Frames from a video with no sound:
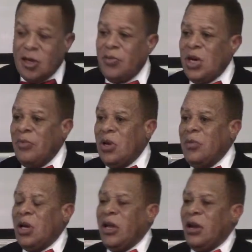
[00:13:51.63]
let me, let,
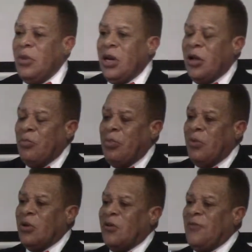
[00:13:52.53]
let, me lay, let me lay a
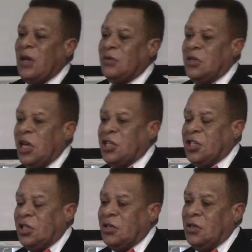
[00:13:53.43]
biblical
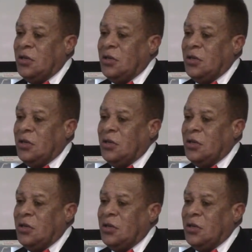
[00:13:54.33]
foundation.